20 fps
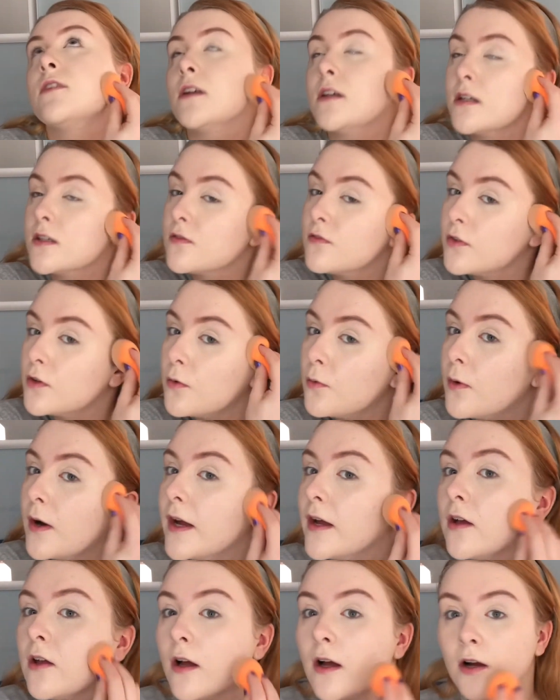this for a
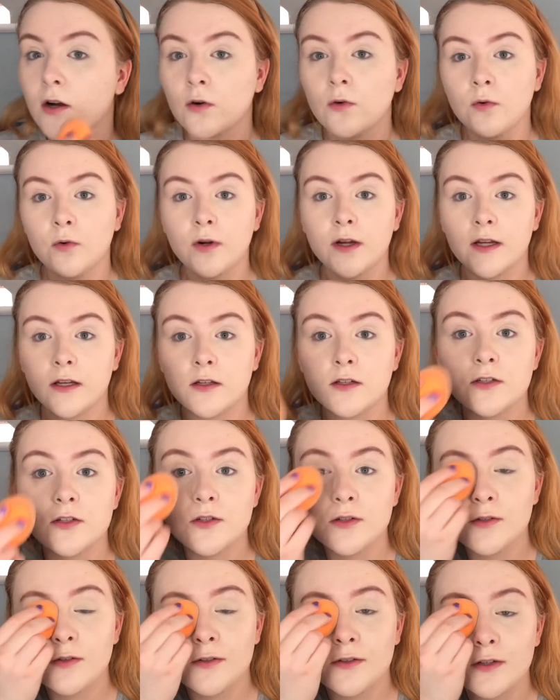while and go
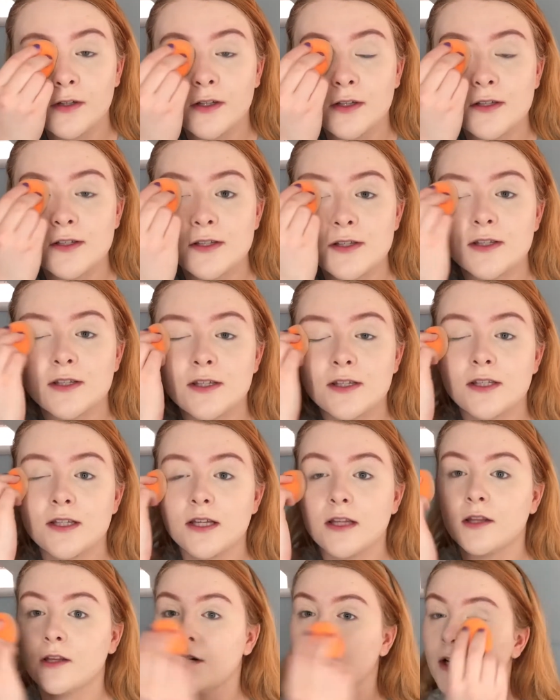into the
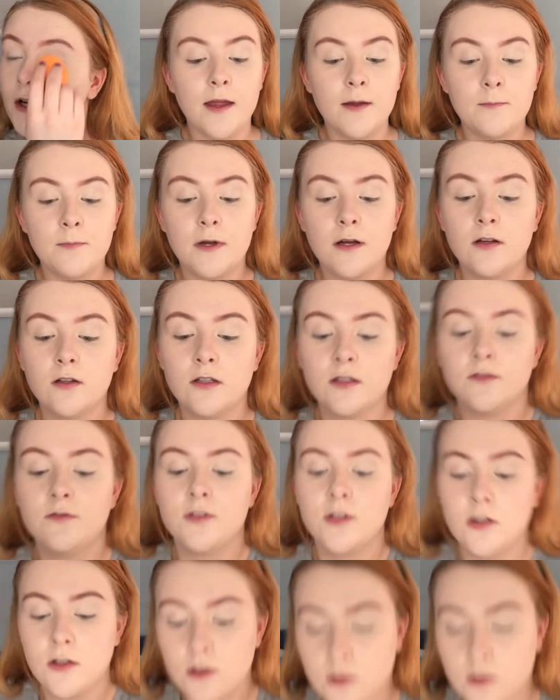concealer. But I'll give you a